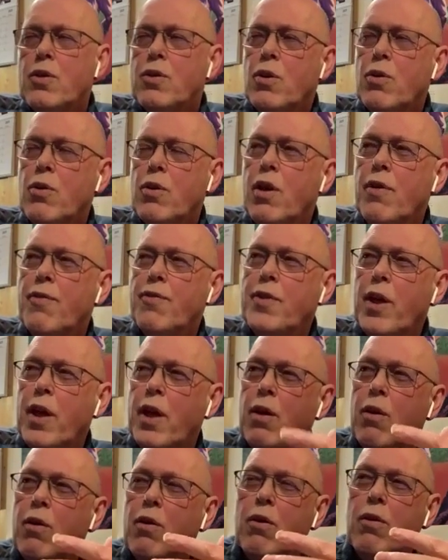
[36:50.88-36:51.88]
so if
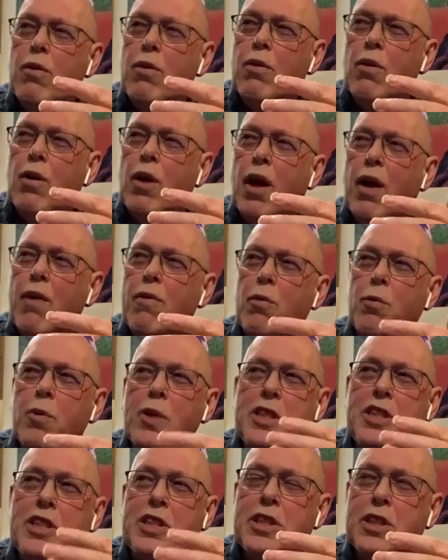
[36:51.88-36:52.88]
they have a
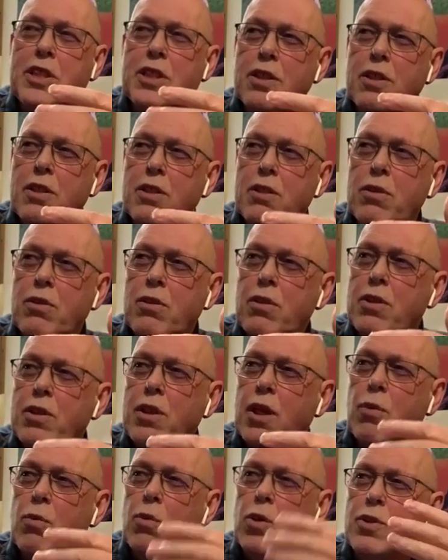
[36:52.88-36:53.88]
wish,
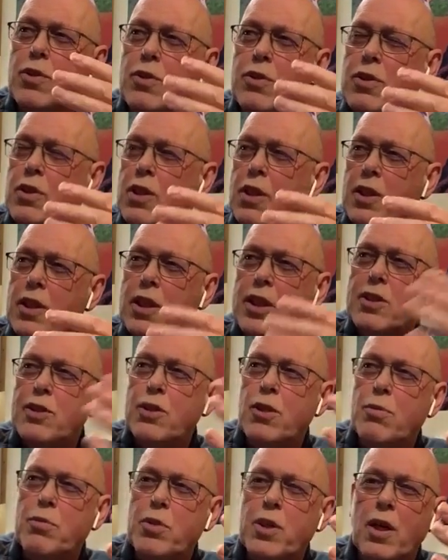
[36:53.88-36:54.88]
they want they need
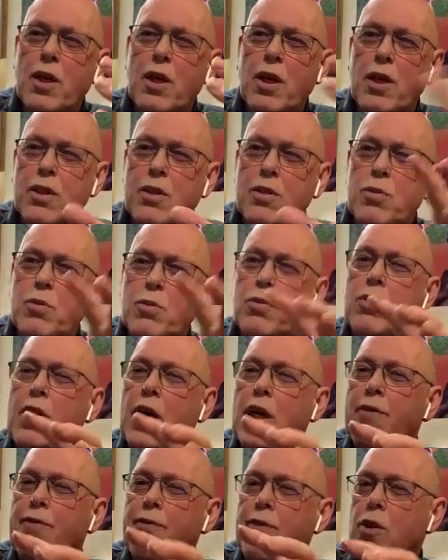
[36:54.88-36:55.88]
something, I do
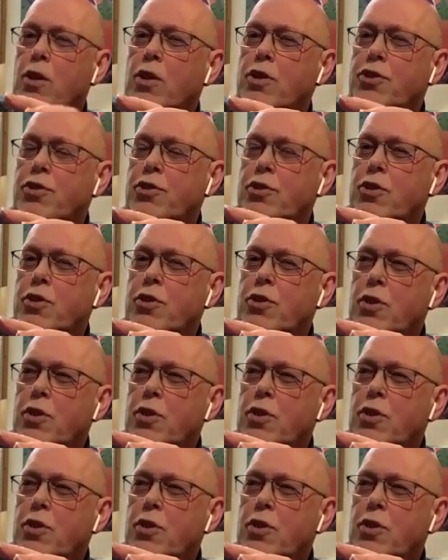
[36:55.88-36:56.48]
that first.